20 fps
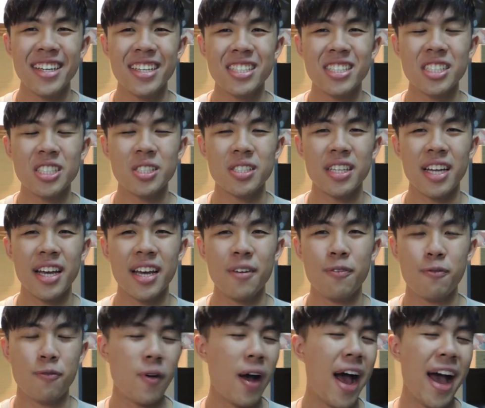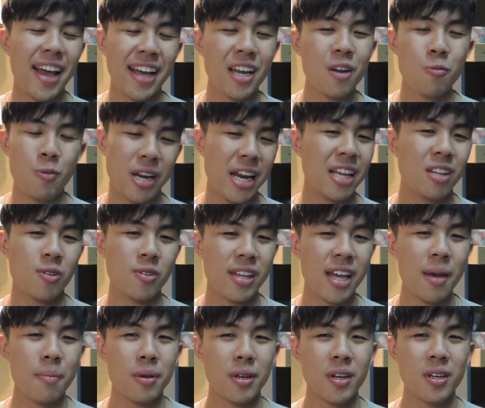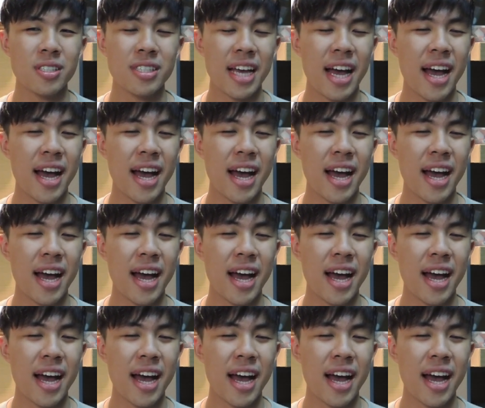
It's just like I can relate to that because